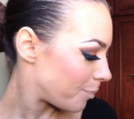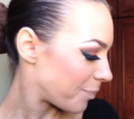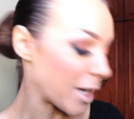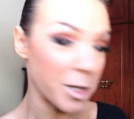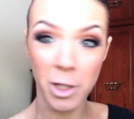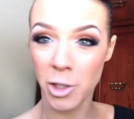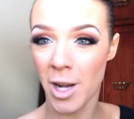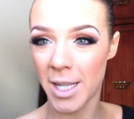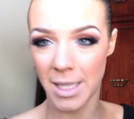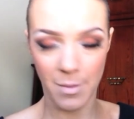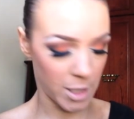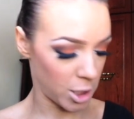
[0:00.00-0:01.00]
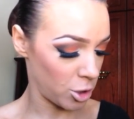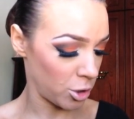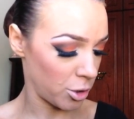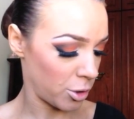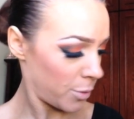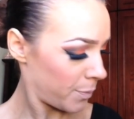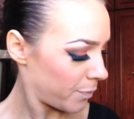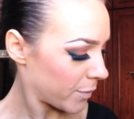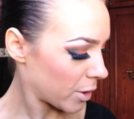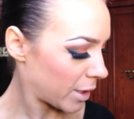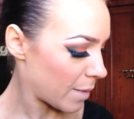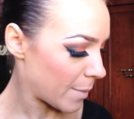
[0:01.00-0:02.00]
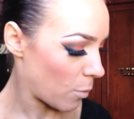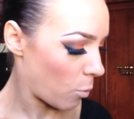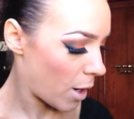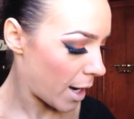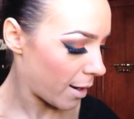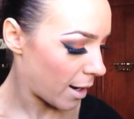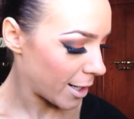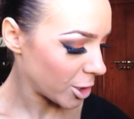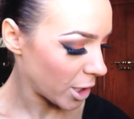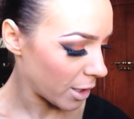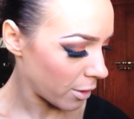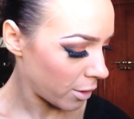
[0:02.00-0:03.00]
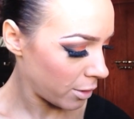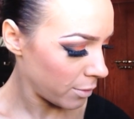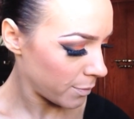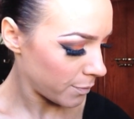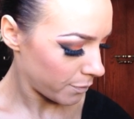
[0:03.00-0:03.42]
going to try something new. I'm going to get my white eyeshadow.